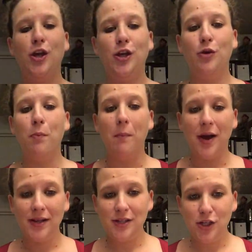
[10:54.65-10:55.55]
You
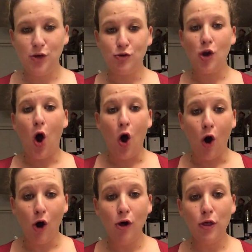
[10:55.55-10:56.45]
must use
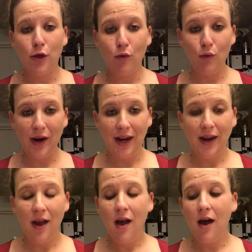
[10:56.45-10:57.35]
all 3
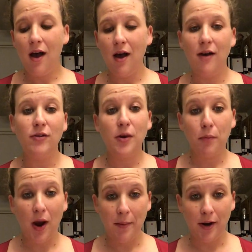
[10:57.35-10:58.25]
of your
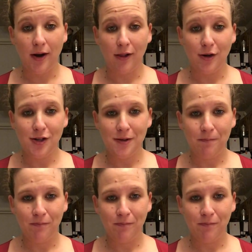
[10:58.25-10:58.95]
primary colors.